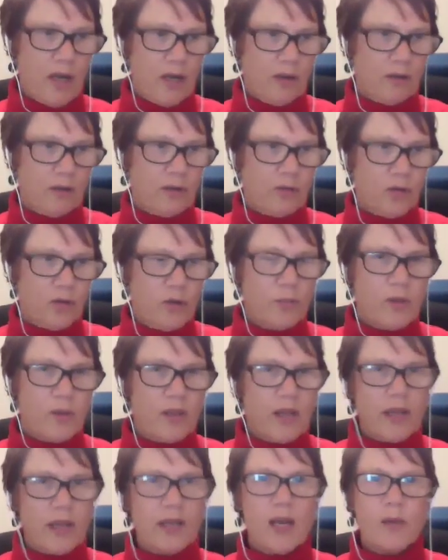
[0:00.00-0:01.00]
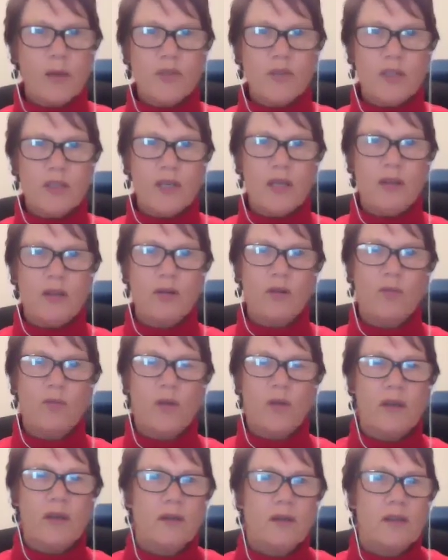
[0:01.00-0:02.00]
group, and they come together
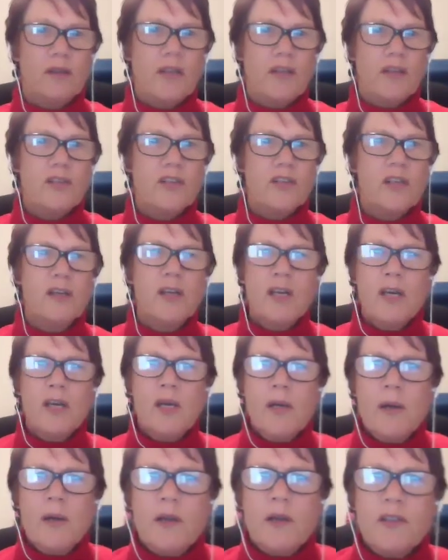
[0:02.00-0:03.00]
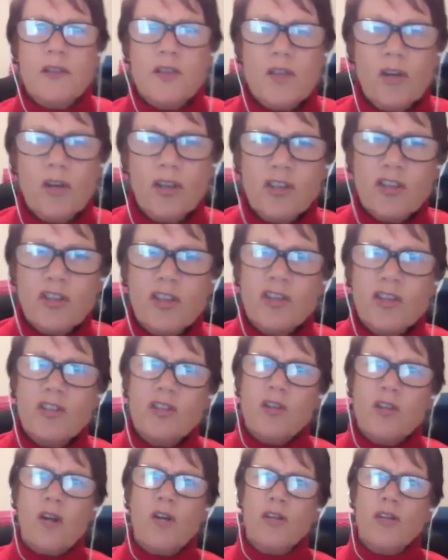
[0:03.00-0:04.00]
and they said it's not
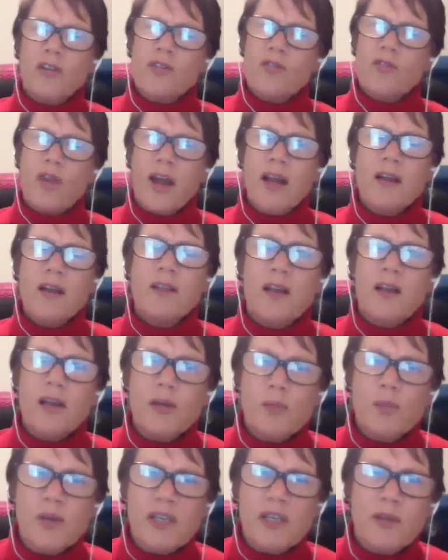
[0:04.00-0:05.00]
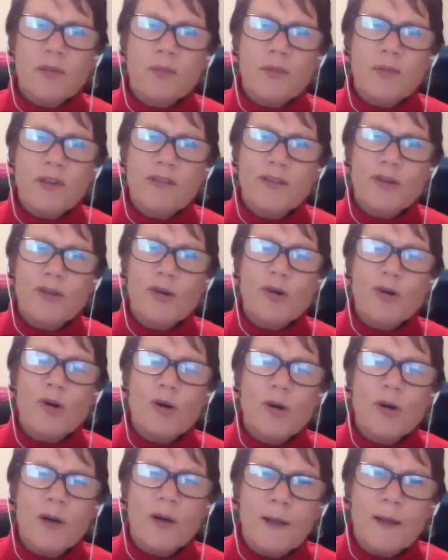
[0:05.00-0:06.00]
just on the track. They meet
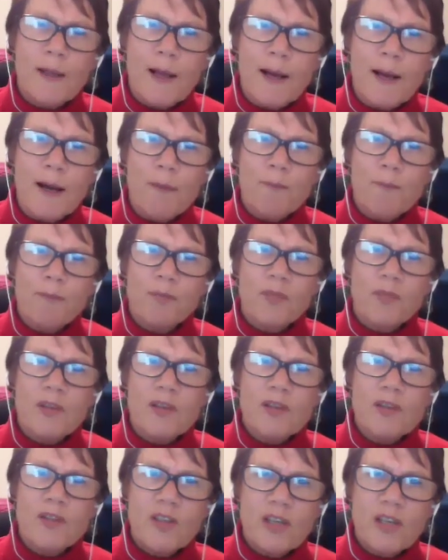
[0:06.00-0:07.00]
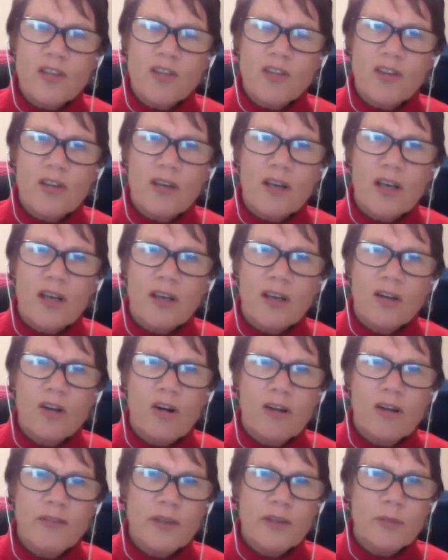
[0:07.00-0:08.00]
before the session at a
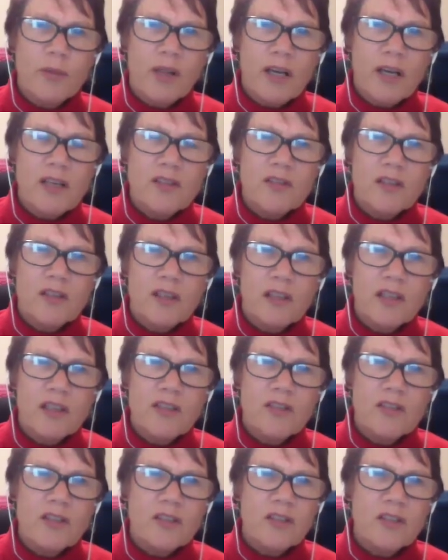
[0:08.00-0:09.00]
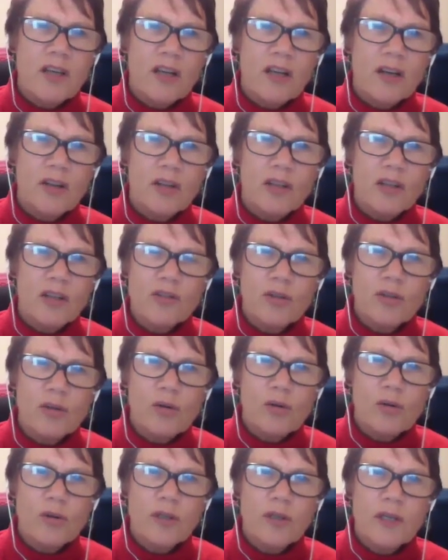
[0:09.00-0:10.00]
coffee place, and they sit down and they
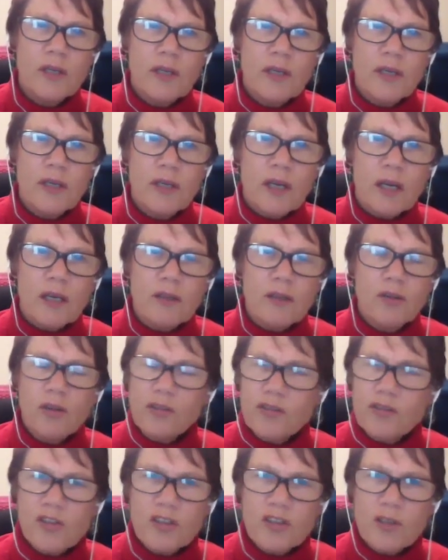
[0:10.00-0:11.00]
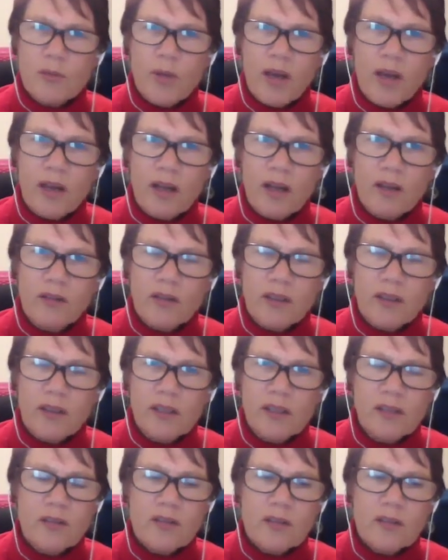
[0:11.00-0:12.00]
talk not just about
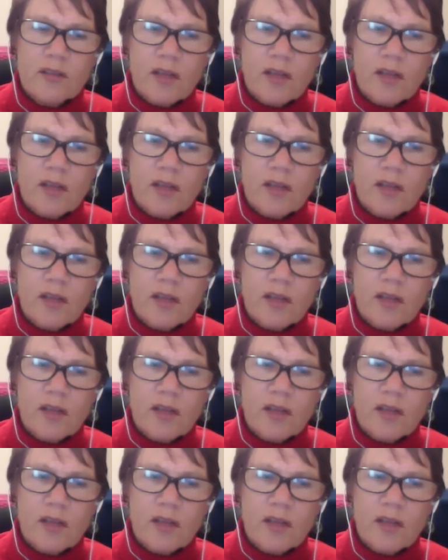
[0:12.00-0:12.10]
athletics.